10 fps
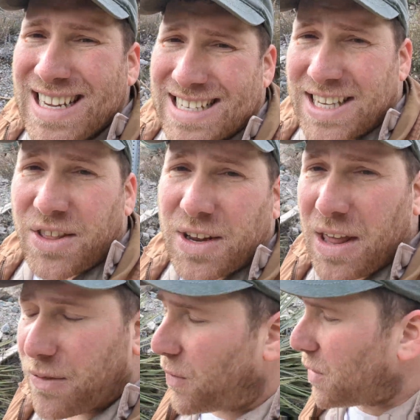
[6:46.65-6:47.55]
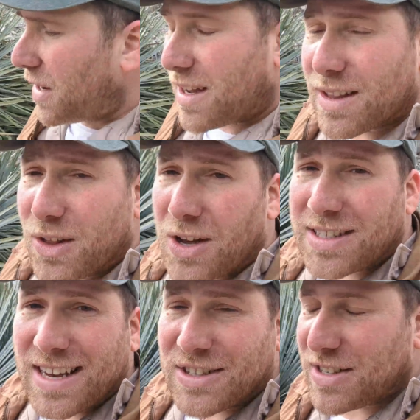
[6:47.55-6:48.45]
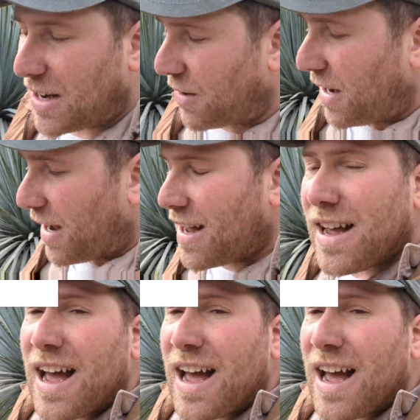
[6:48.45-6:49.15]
in Southern California in the Los Angeles area.